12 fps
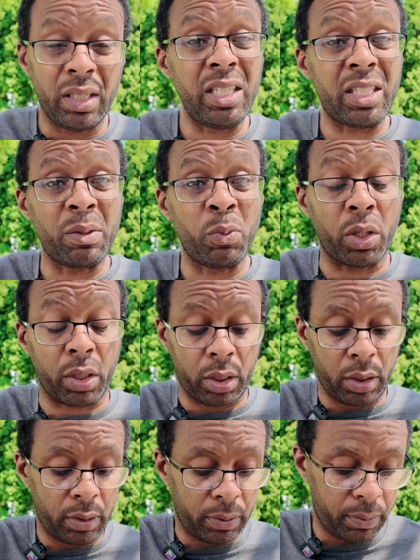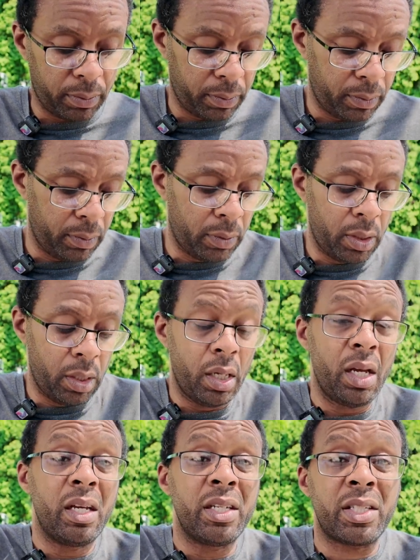Needs some work.
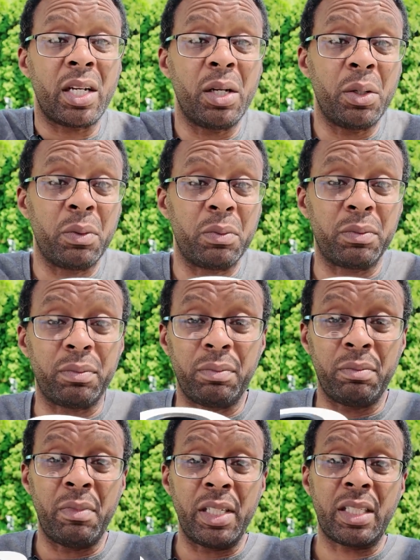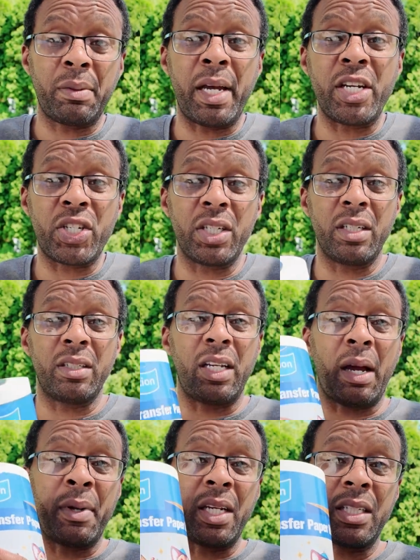So, Mr. Mation,
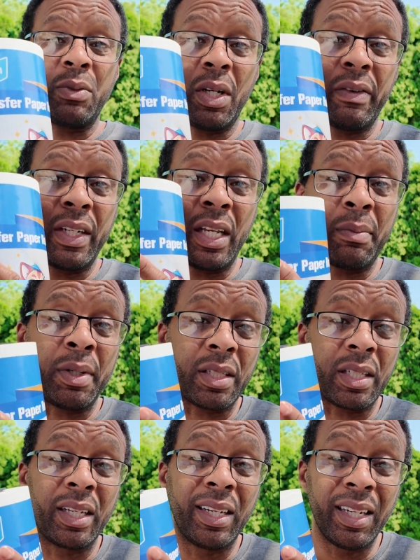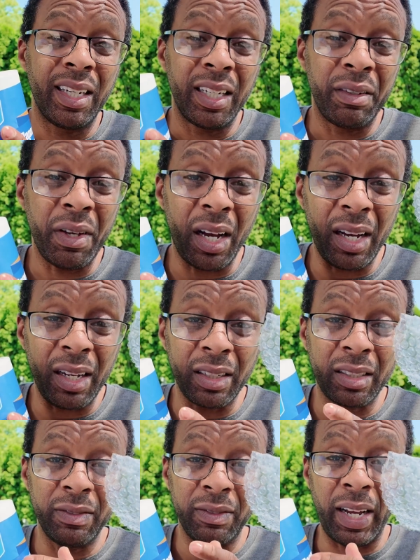Yamation, whatever your name is, if
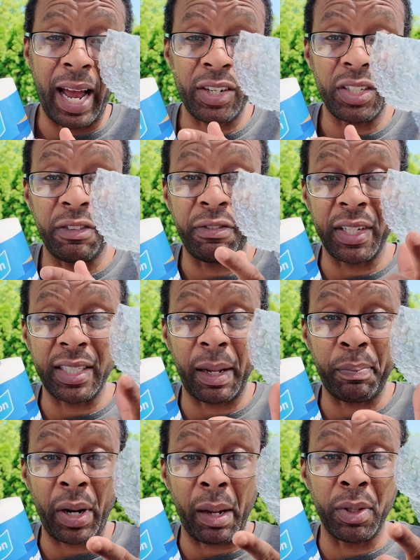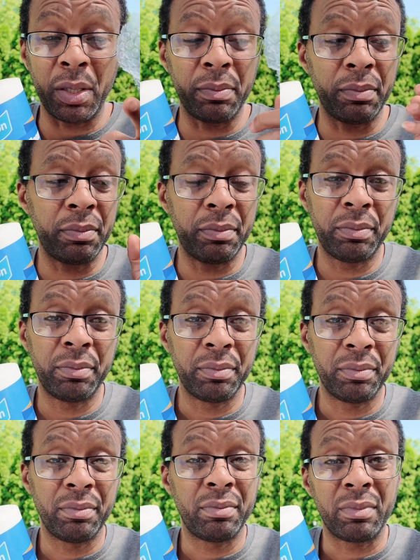y'all actually fix that problem,
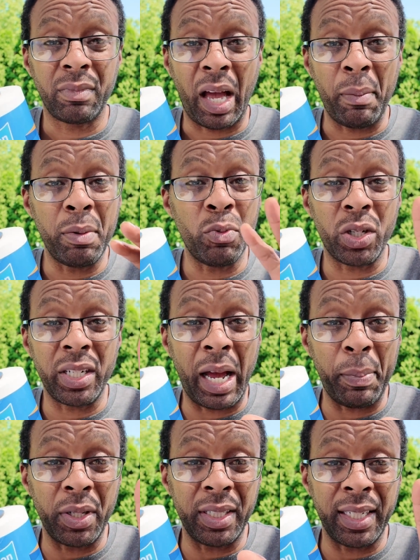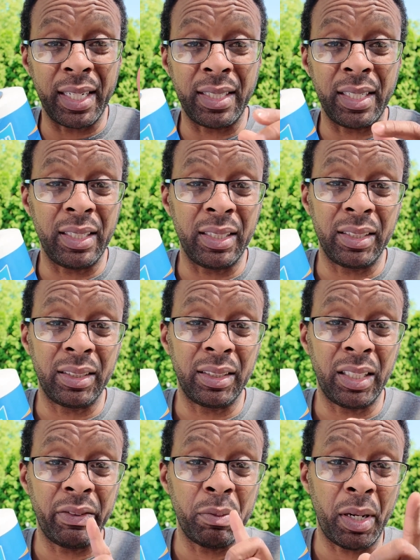I'll be more than happy to test it and
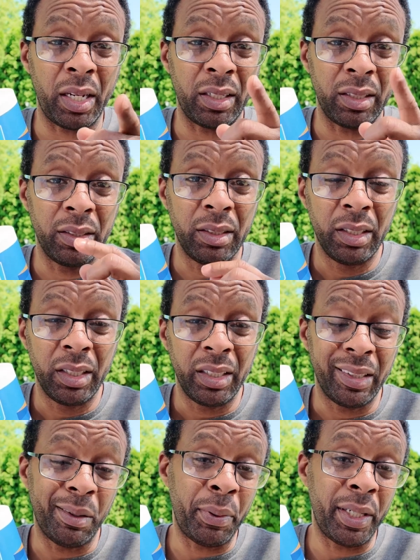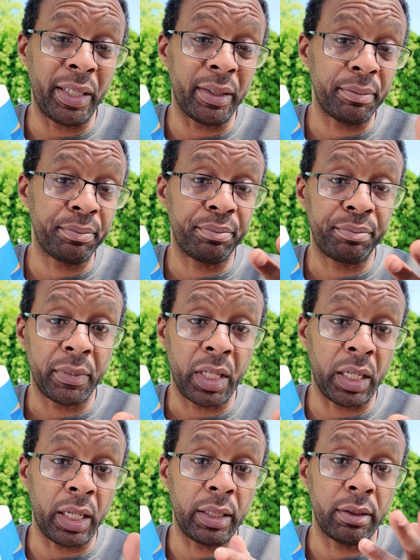give you my opinion.
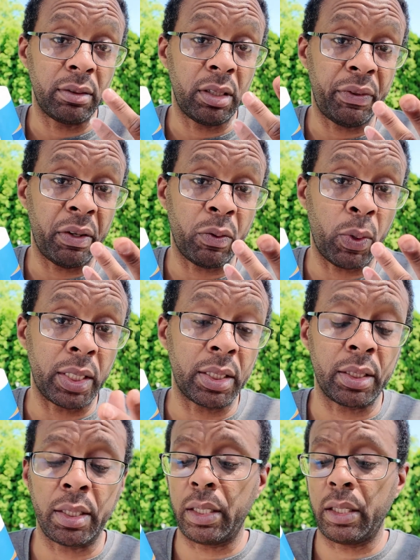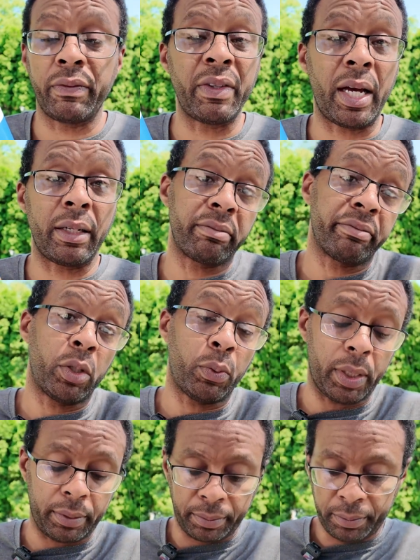Again, if you ever watch this thing. If not, oh
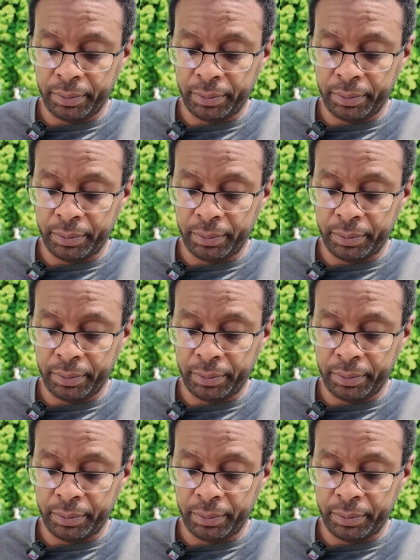well.